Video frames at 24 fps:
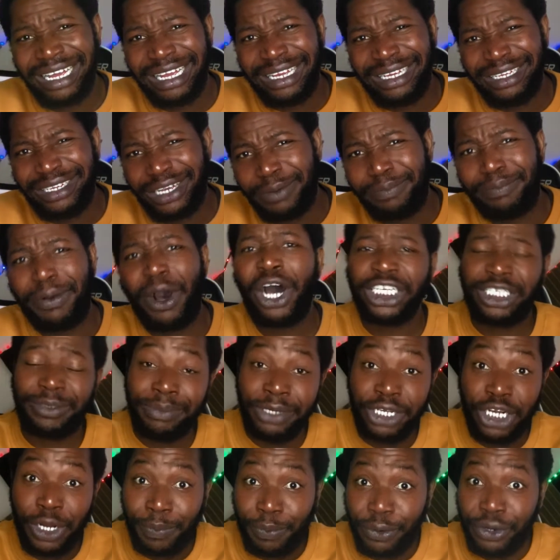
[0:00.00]
Your boss
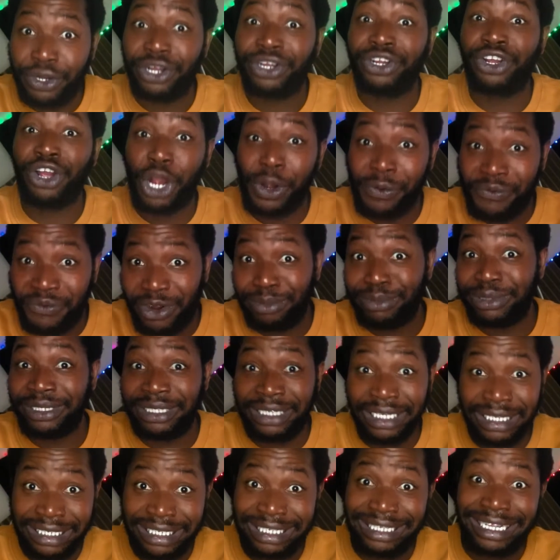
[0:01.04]
meet up with a girl from
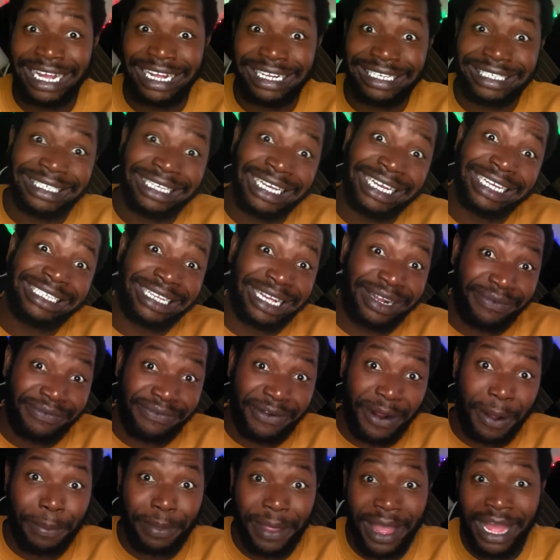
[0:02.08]
696 and
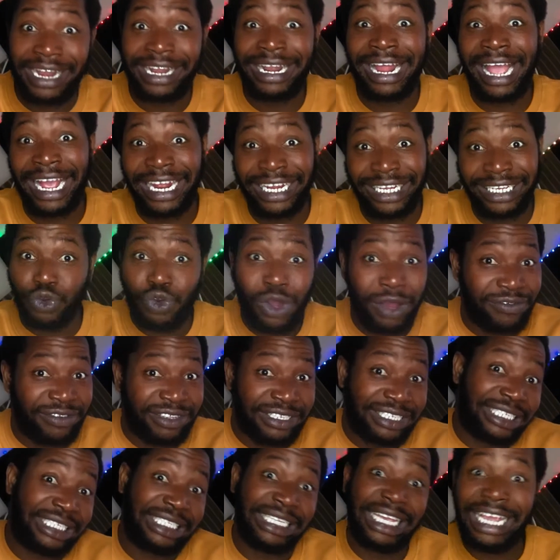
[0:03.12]
from that night you haven't
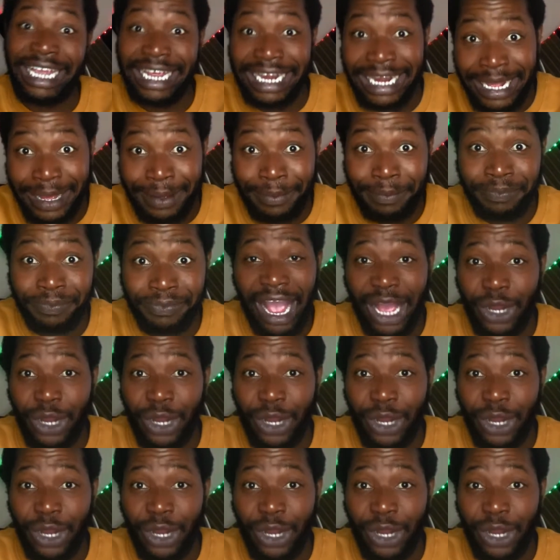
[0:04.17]
seen him?"